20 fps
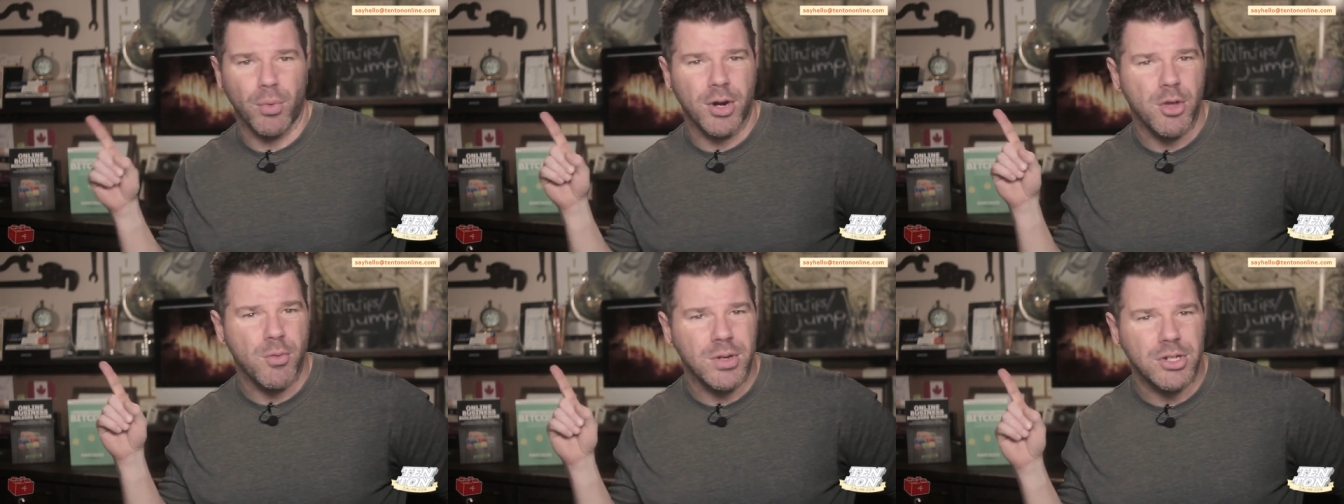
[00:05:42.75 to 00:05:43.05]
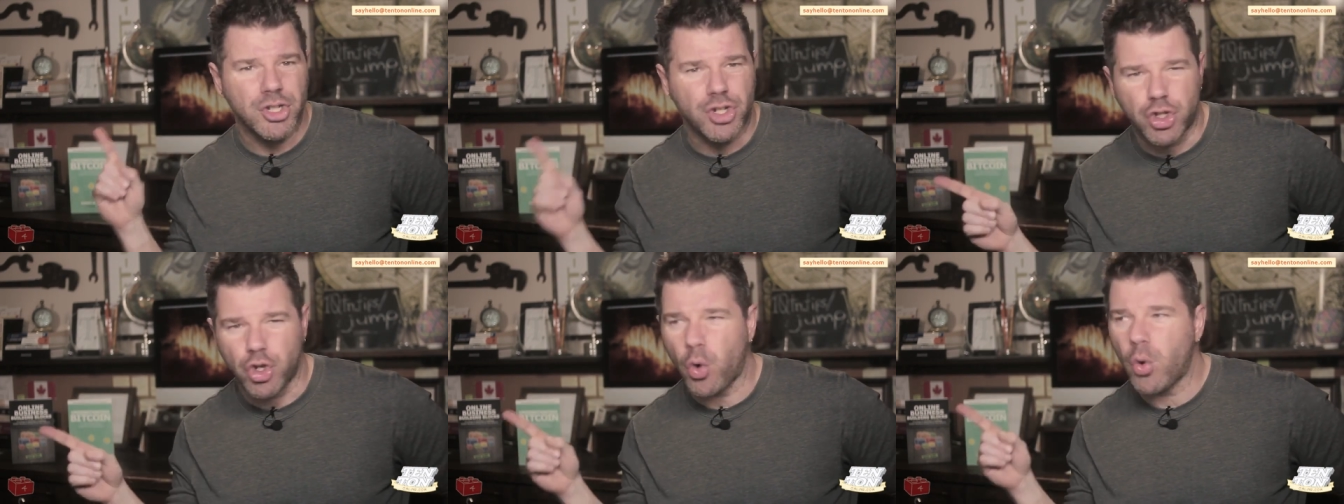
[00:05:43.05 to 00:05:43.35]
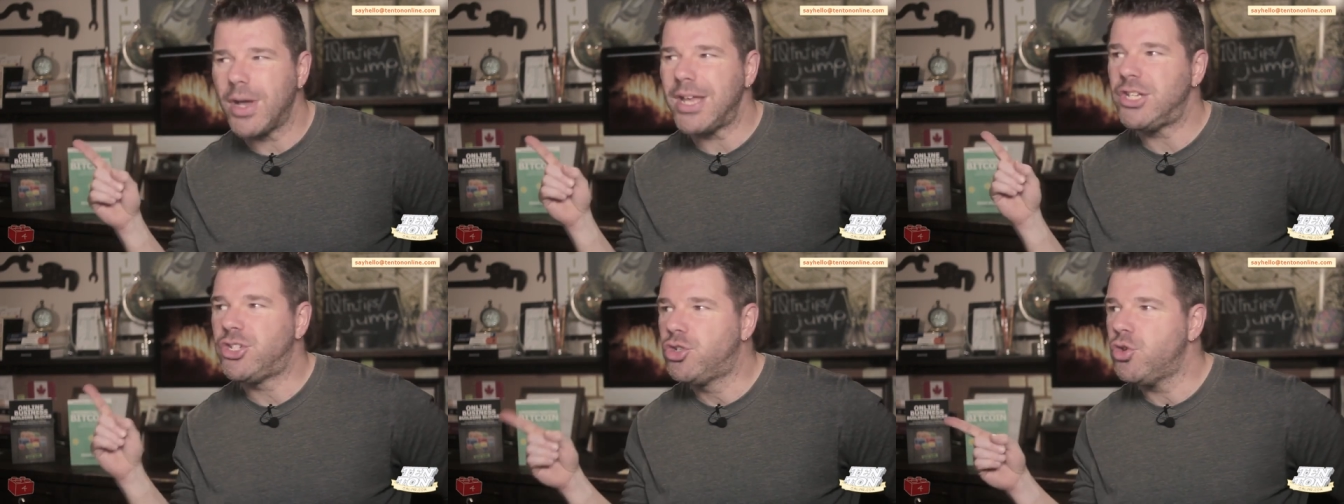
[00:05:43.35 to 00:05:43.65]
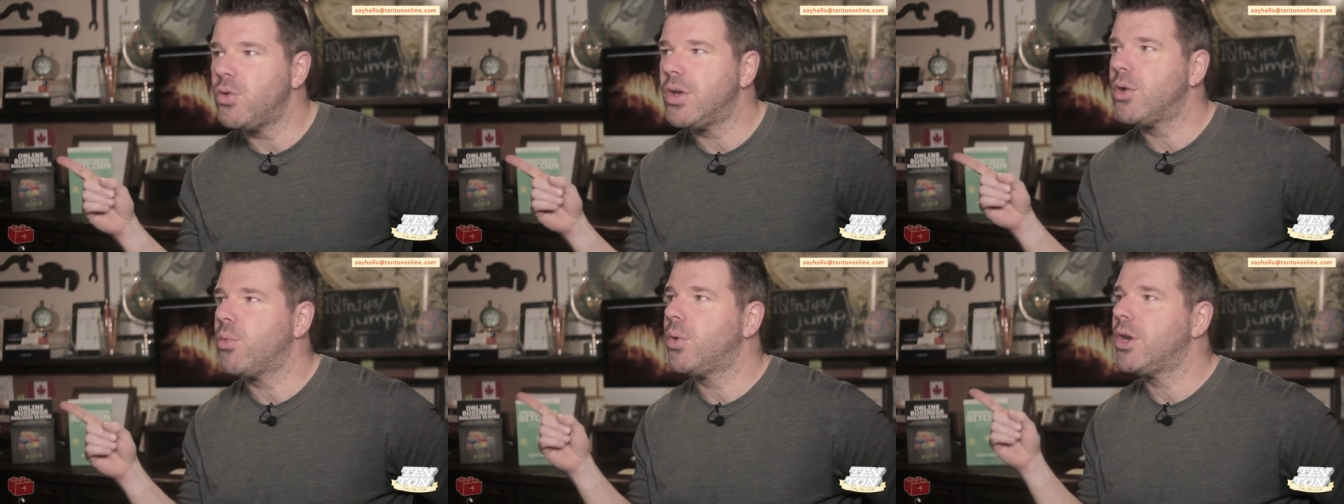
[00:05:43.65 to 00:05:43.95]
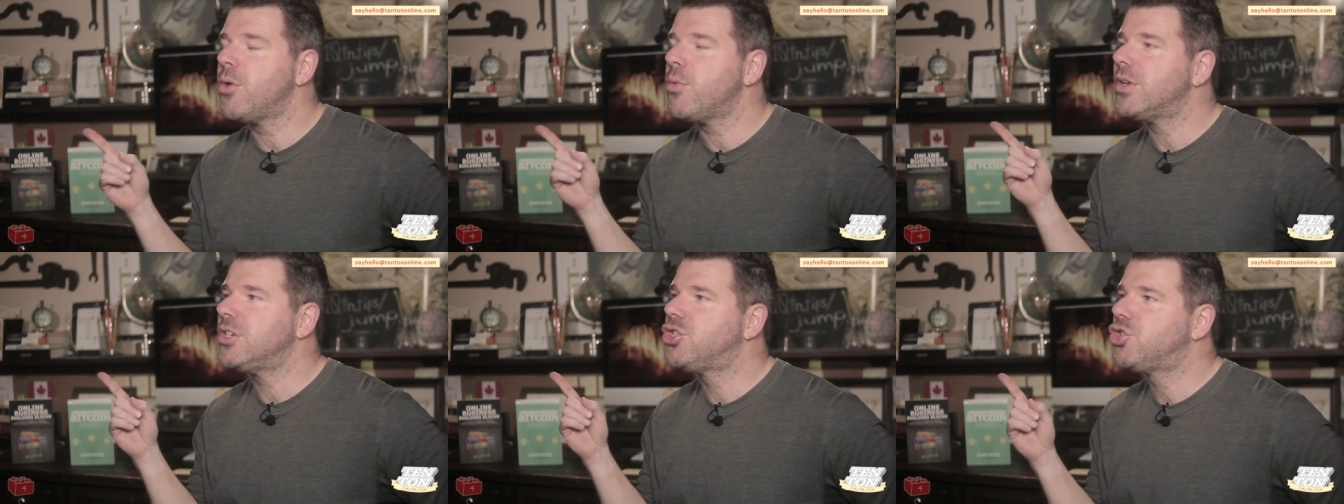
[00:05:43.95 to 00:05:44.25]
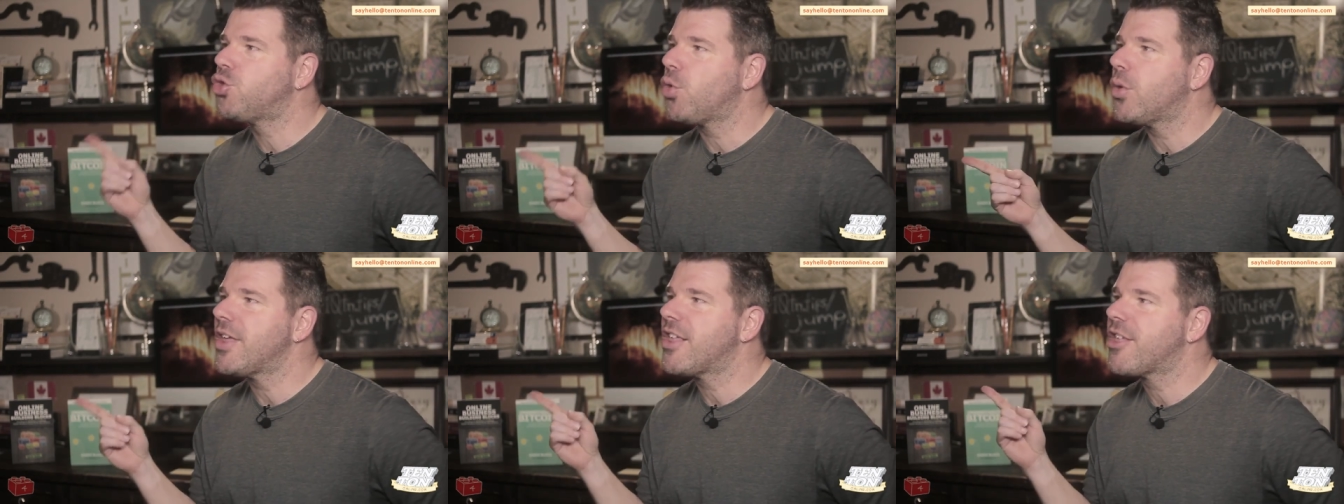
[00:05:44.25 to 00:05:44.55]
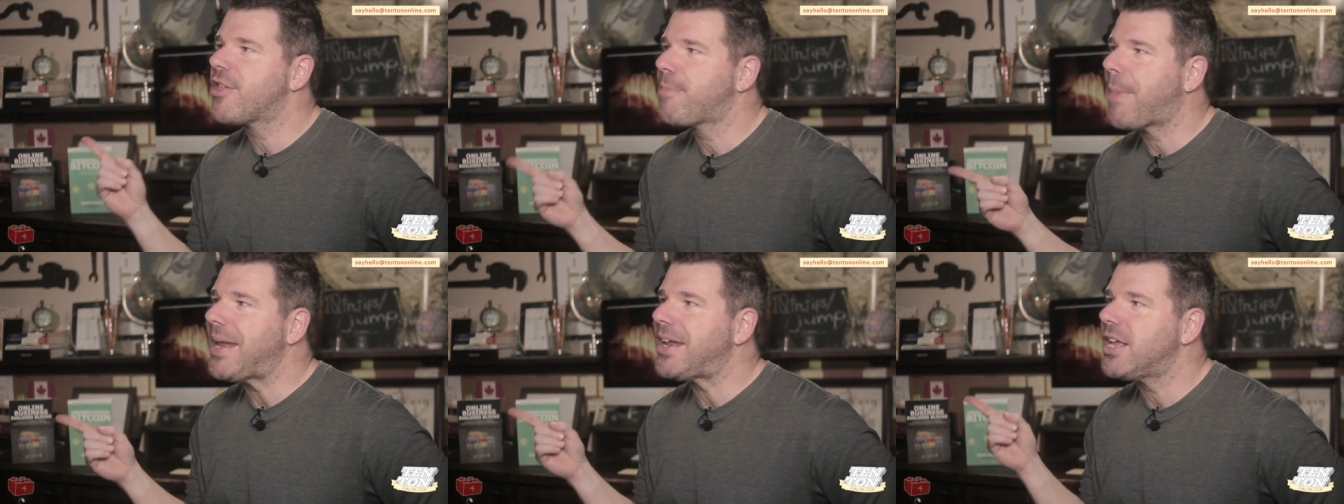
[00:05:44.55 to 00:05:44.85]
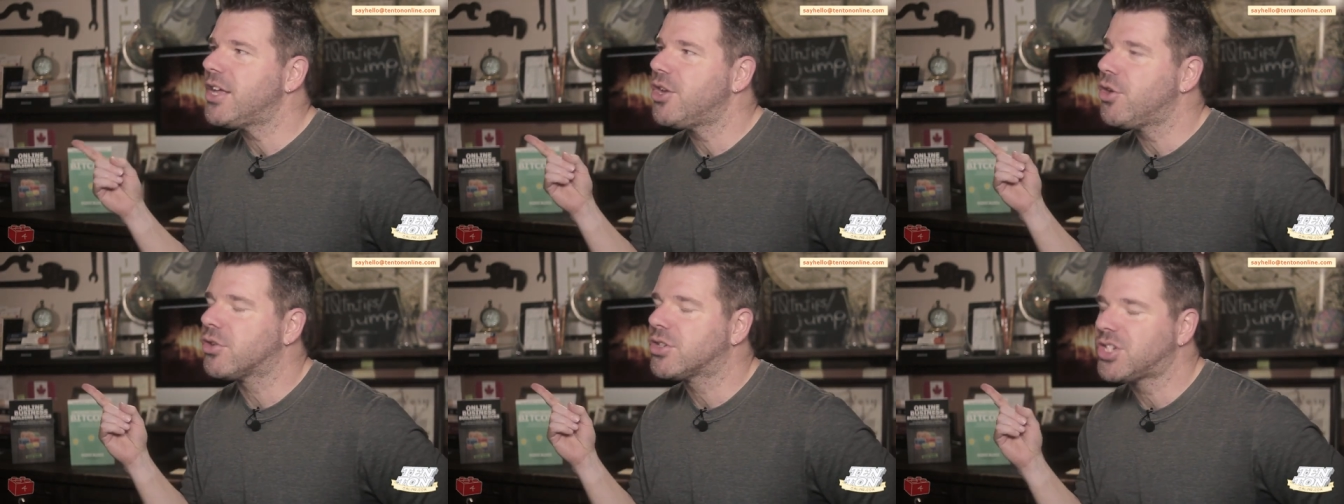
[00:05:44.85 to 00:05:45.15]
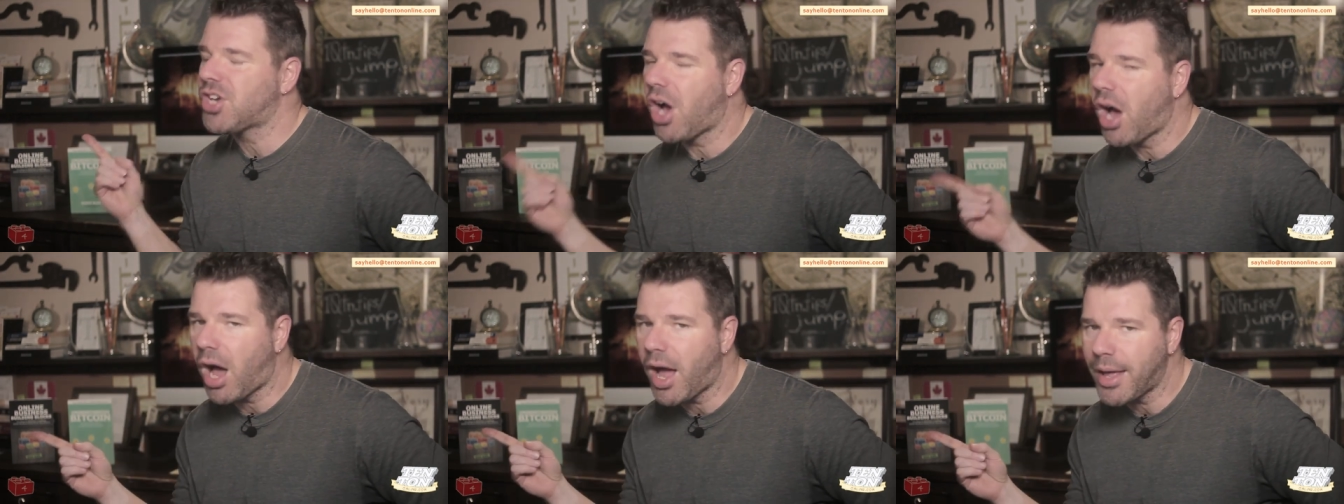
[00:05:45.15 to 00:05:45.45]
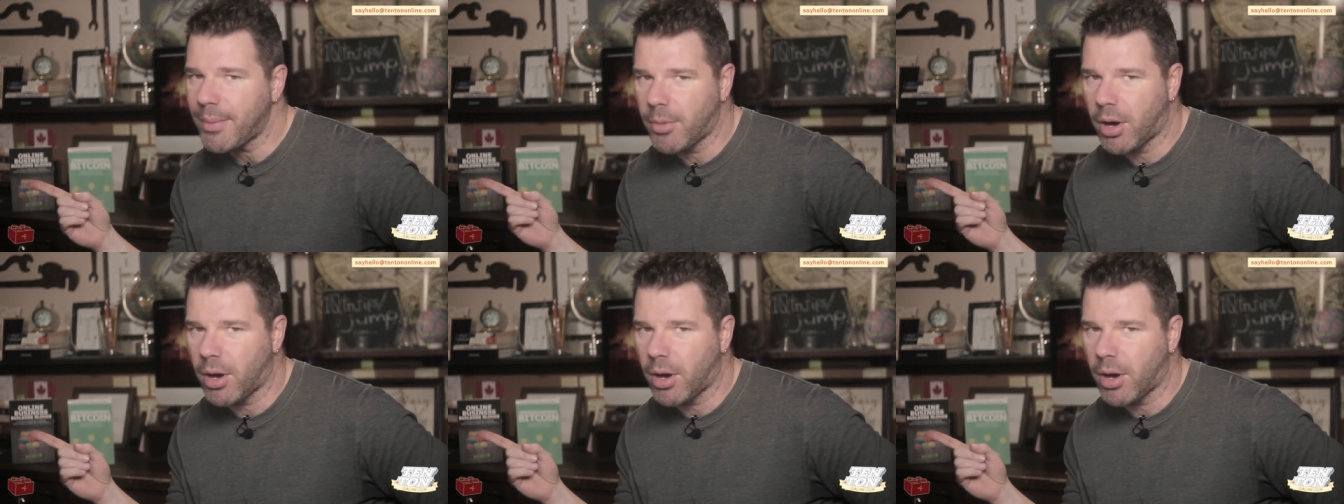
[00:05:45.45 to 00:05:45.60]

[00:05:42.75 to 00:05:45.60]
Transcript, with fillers: What do you enjoy doing? What do you enjoy spending your time